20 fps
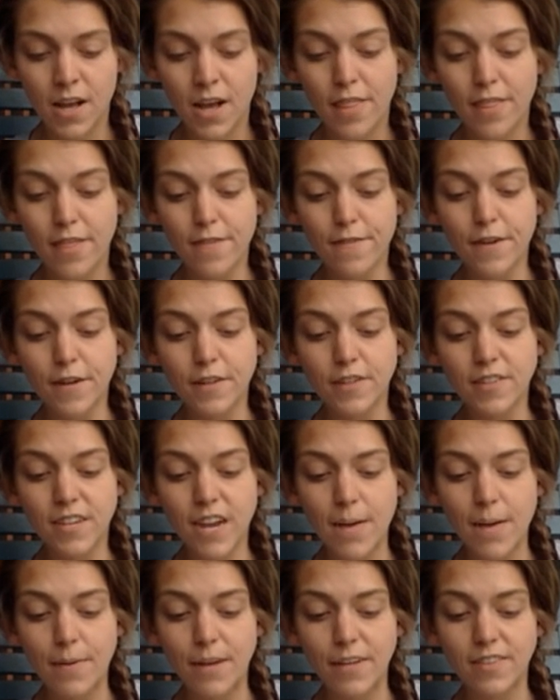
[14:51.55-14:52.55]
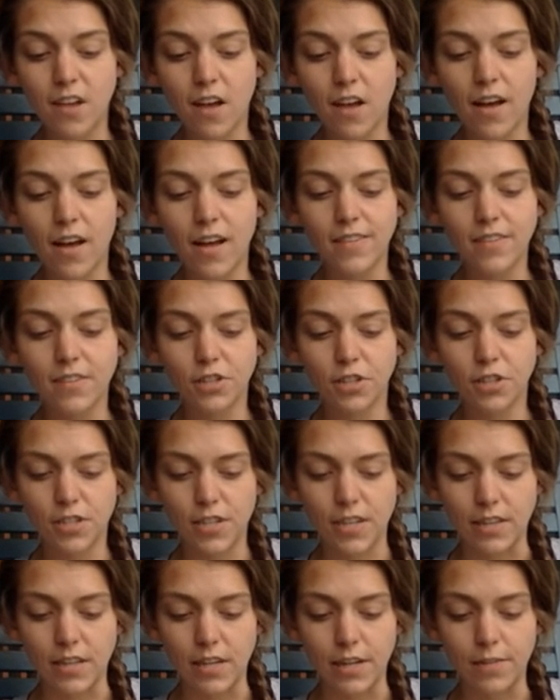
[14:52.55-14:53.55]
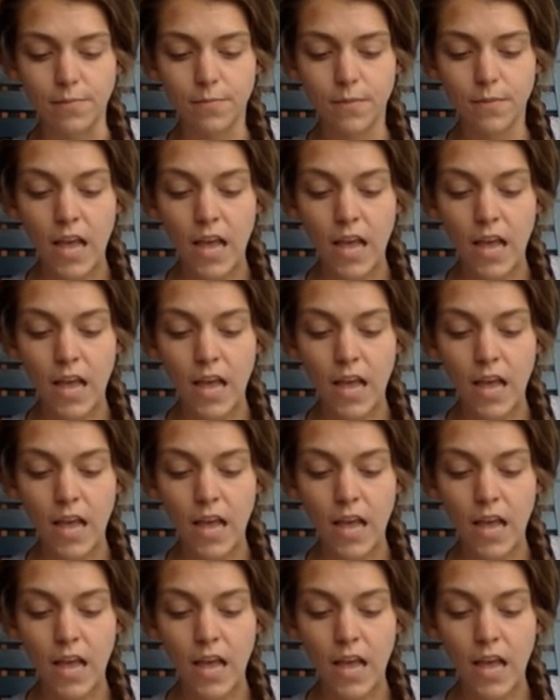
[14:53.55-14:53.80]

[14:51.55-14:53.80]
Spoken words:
The first time I saw Oskar Schindler,